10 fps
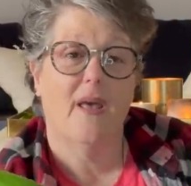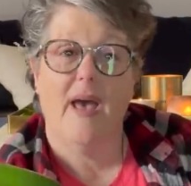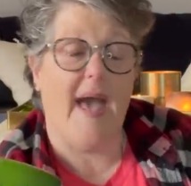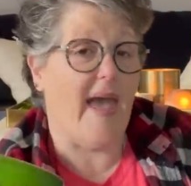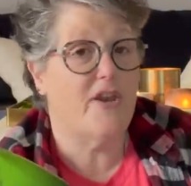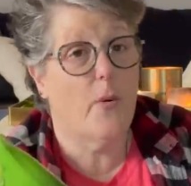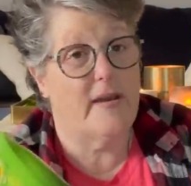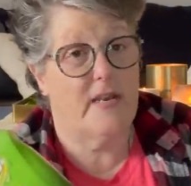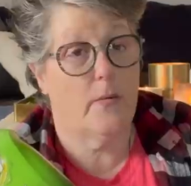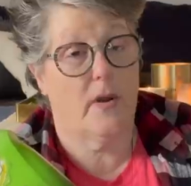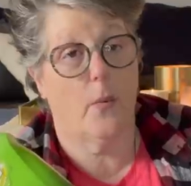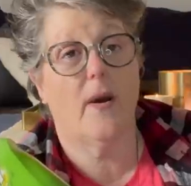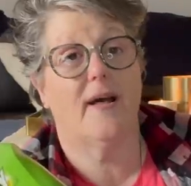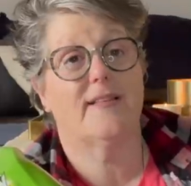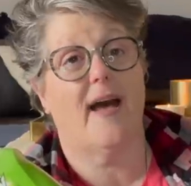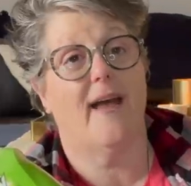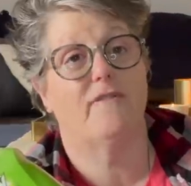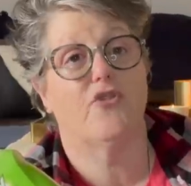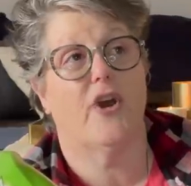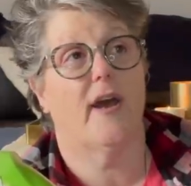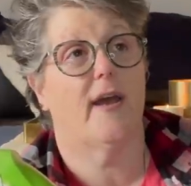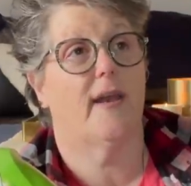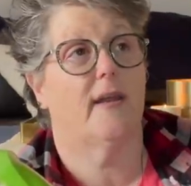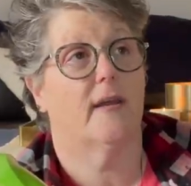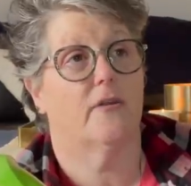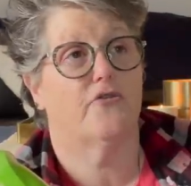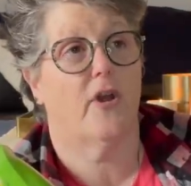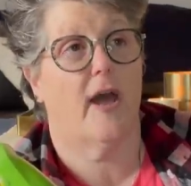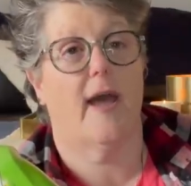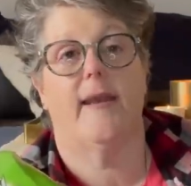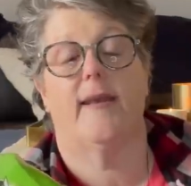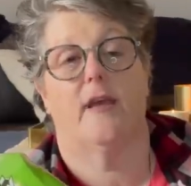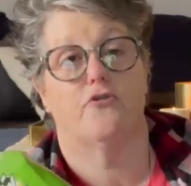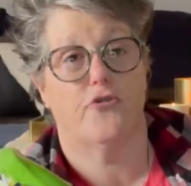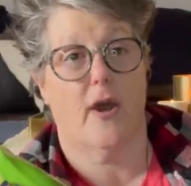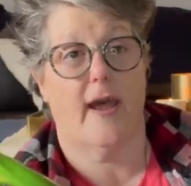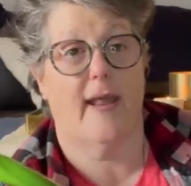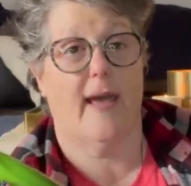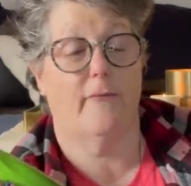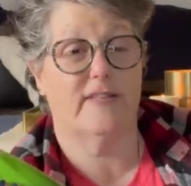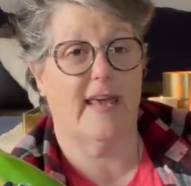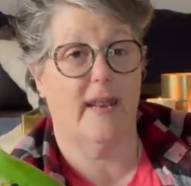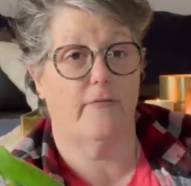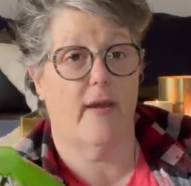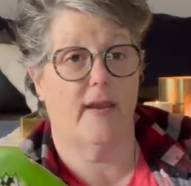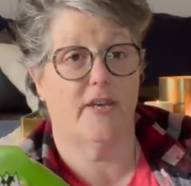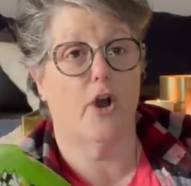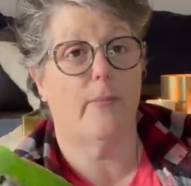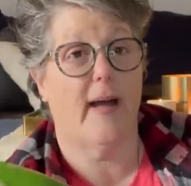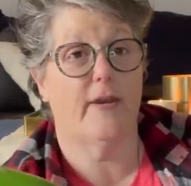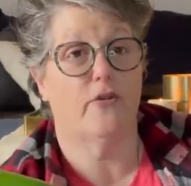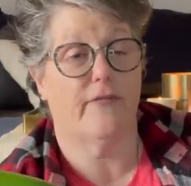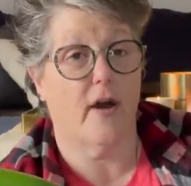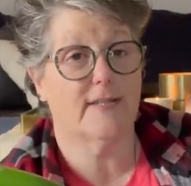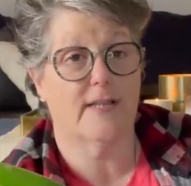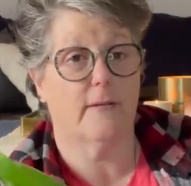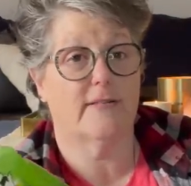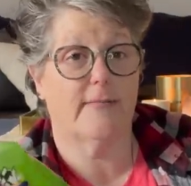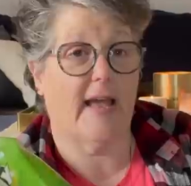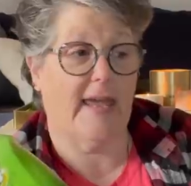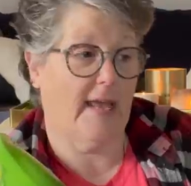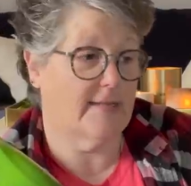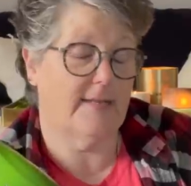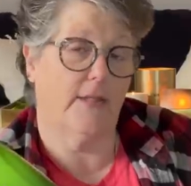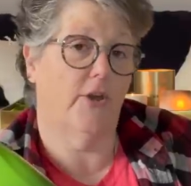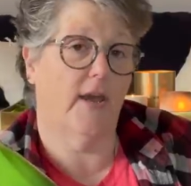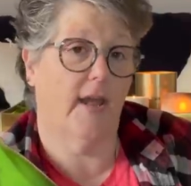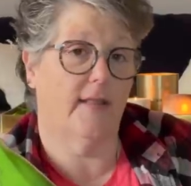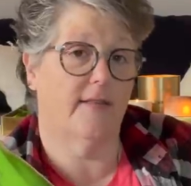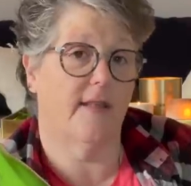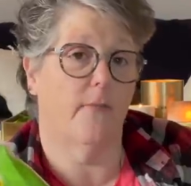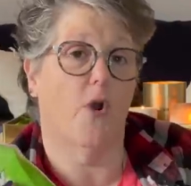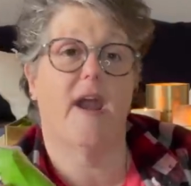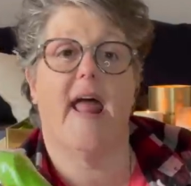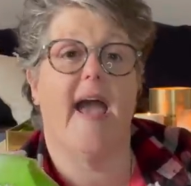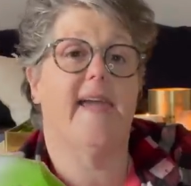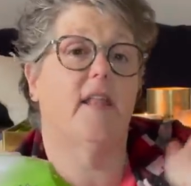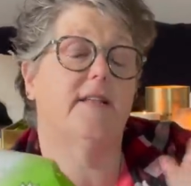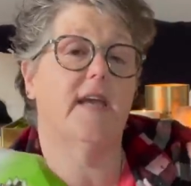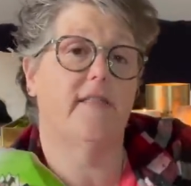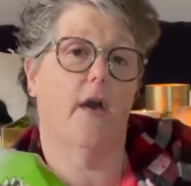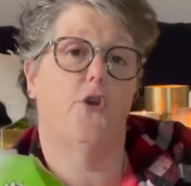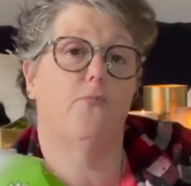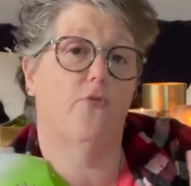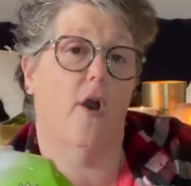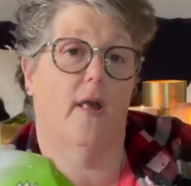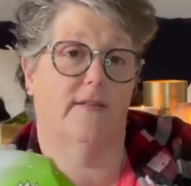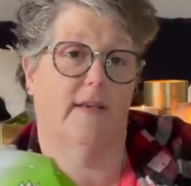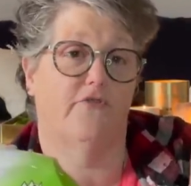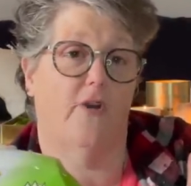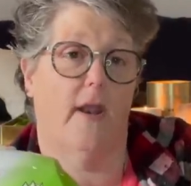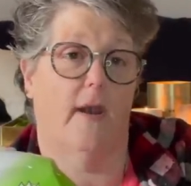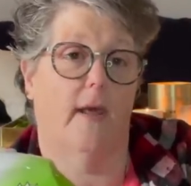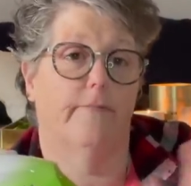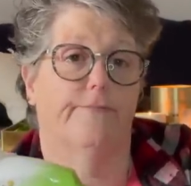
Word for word: I had no idea what it was. I have tried tried and tried. I was getting ready to go buy a new faucet. So I'm like, I can't stand looking at this anymore. And I cannot tell you the 100 products I've tried on it.